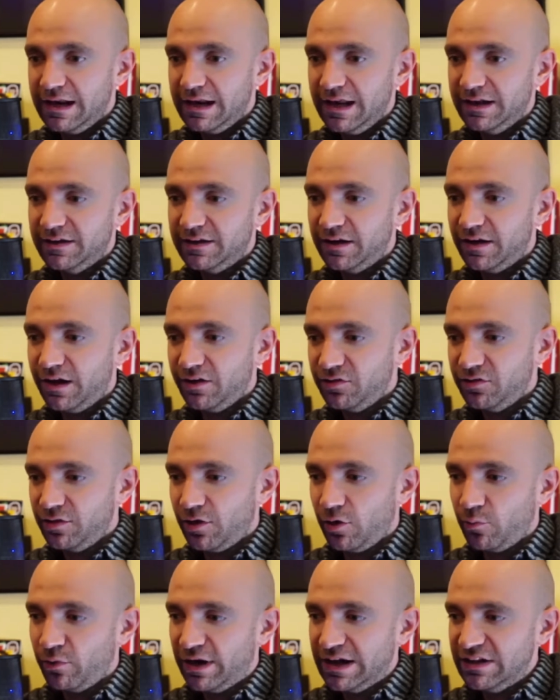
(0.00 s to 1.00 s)
it doesn't.
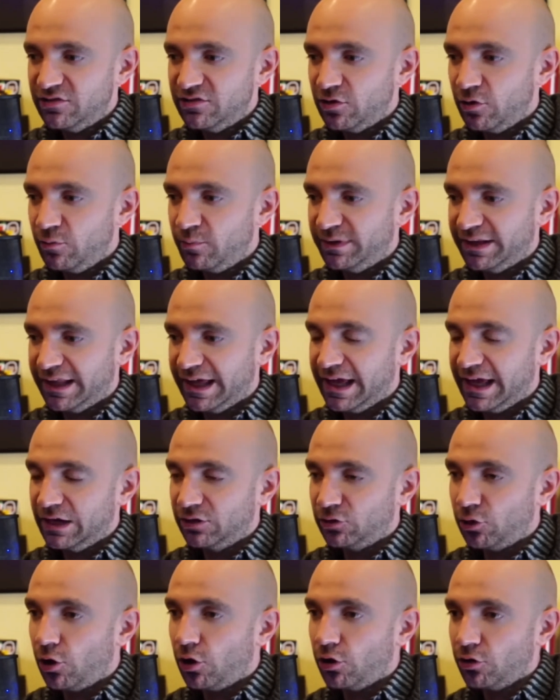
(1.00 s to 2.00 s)
Our brains don't
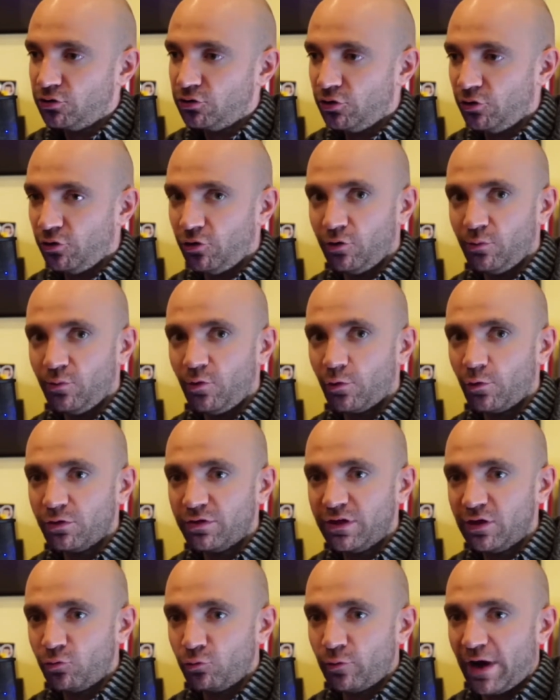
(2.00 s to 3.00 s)
plan long term or
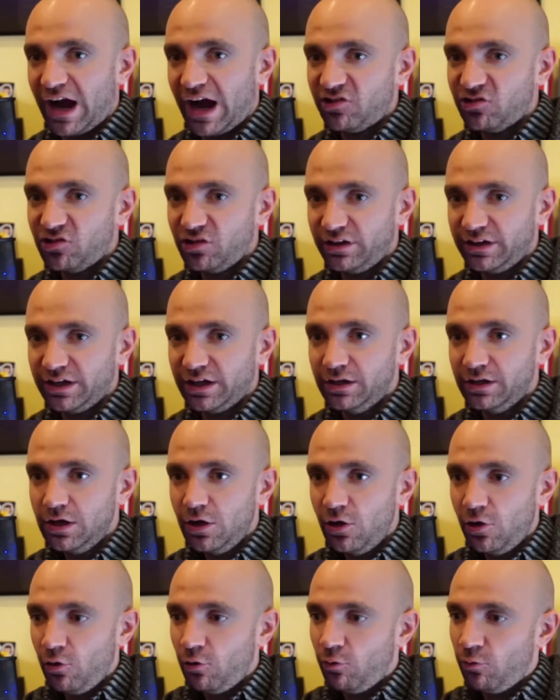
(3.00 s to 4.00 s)
think rationally.
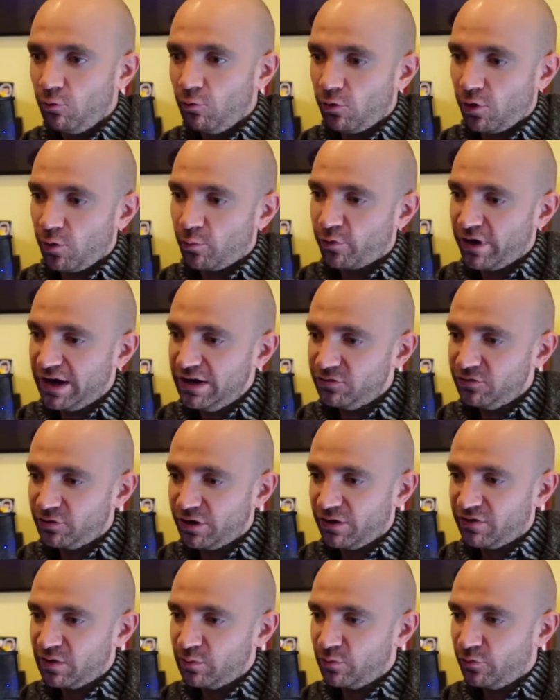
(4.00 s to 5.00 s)
Our brains are
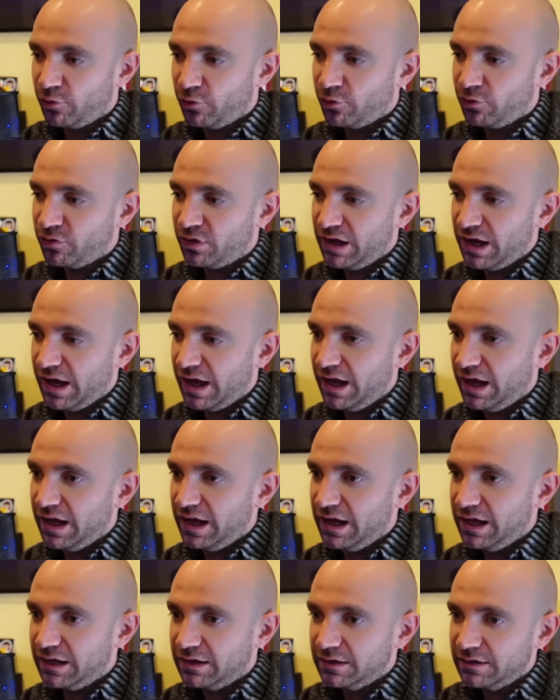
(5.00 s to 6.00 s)
nothing more than
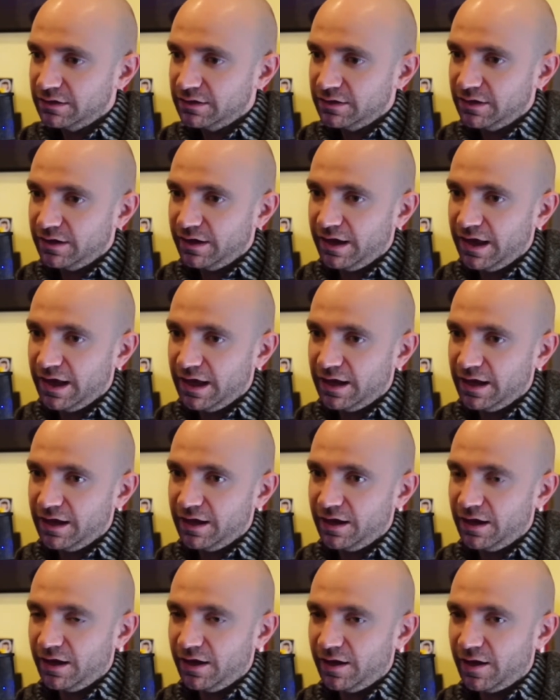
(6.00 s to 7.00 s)
a
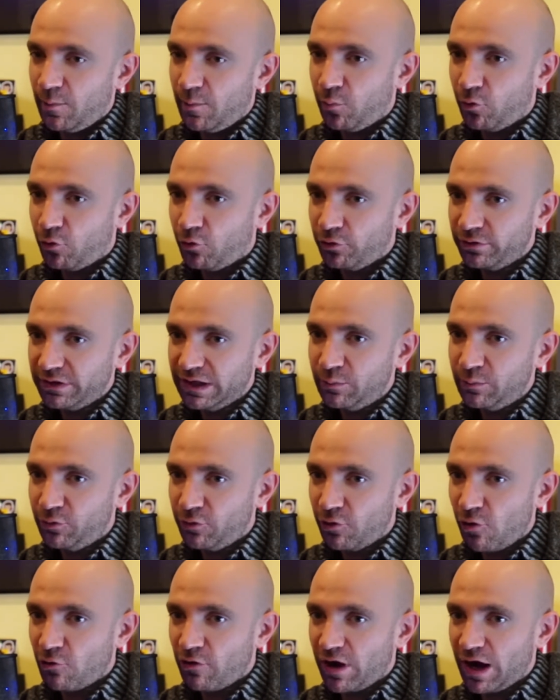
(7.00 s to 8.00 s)
poorly
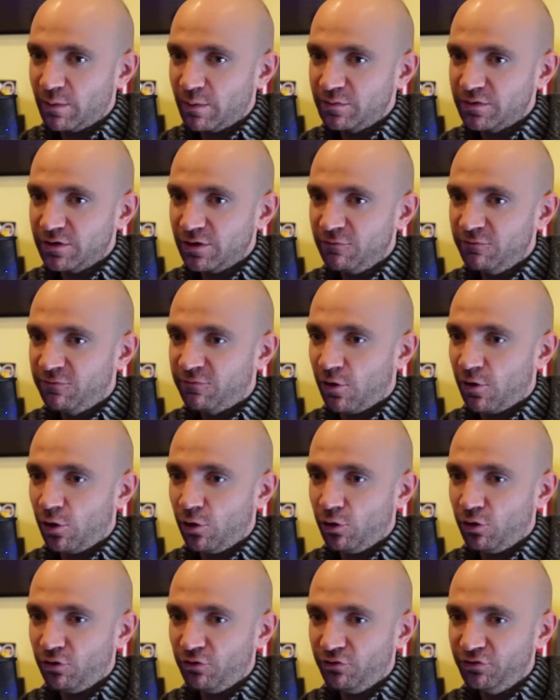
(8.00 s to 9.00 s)
programmed,
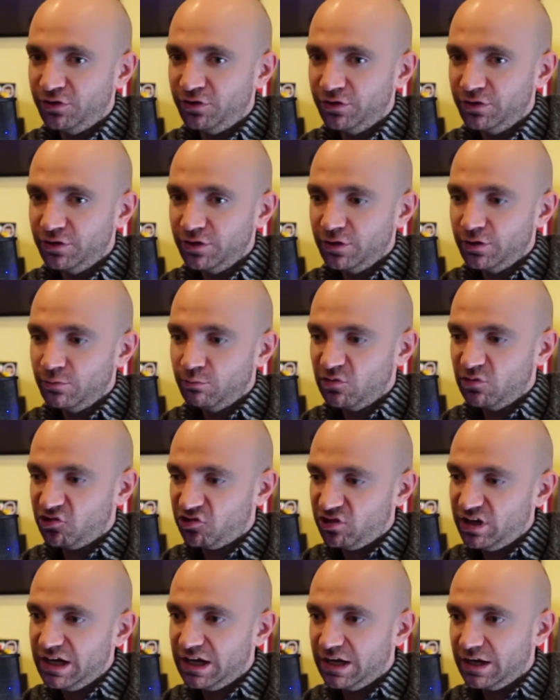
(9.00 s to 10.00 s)
evolved
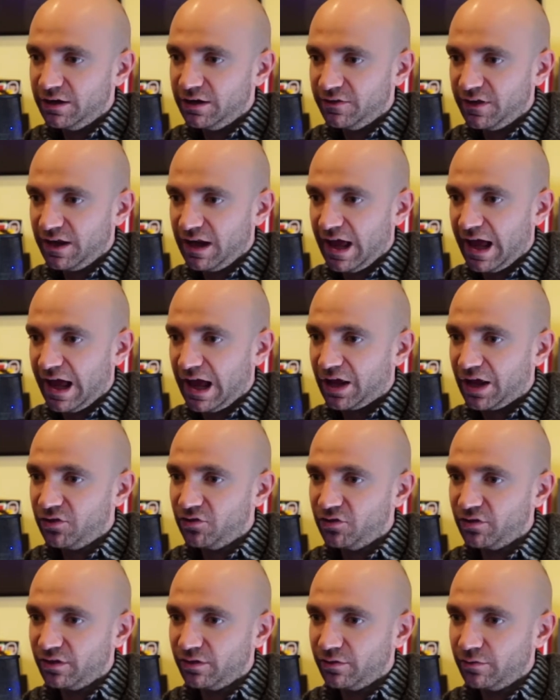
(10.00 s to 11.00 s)
machine that
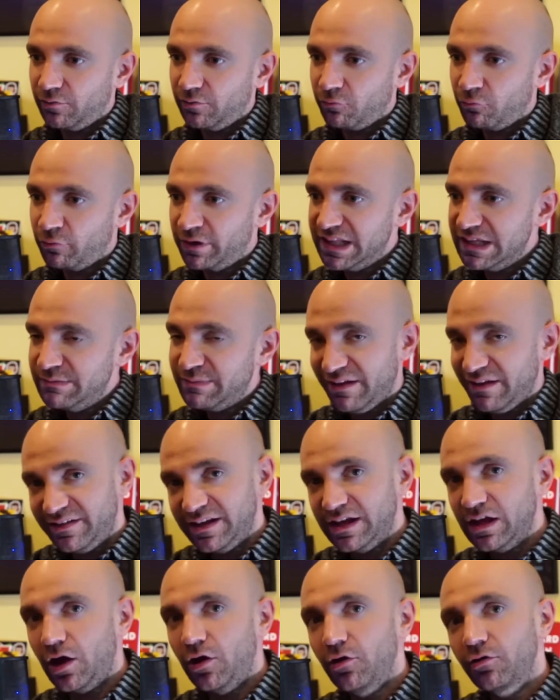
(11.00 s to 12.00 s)
has really
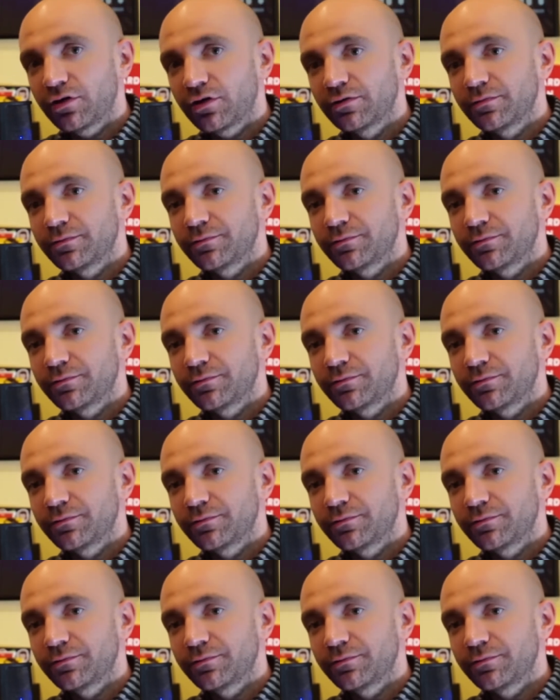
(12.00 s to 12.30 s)
messy code.